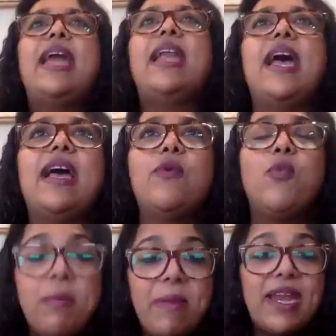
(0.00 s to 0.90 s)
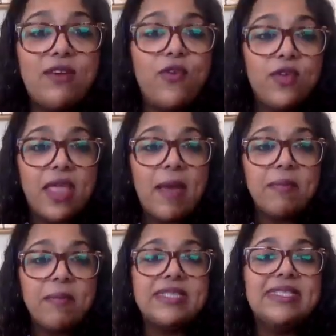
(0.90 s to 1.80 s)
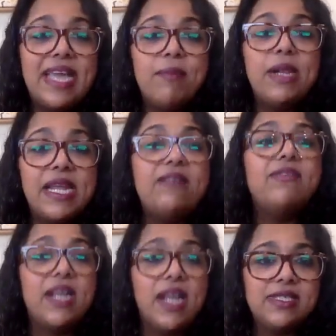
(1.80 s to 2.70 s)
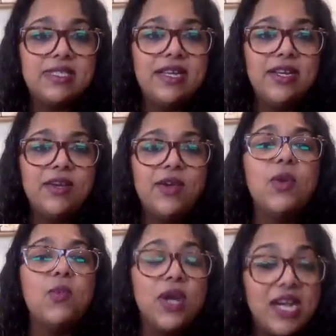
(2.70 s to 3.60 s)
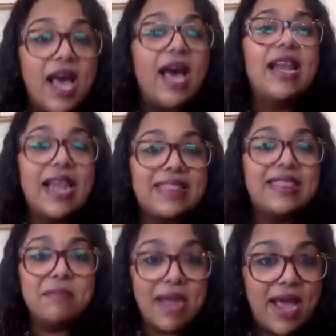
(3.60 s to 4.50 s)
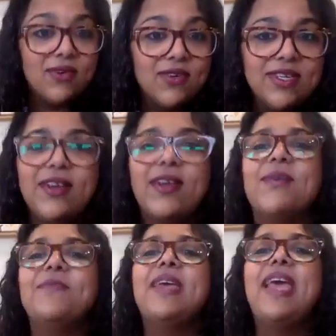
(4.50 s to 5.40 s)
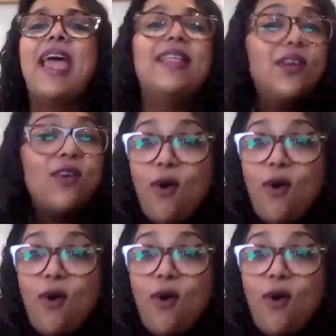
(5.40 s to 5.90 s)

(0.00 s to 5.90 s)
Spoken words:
And we made it for them because they believed in us, and we would not let them down, and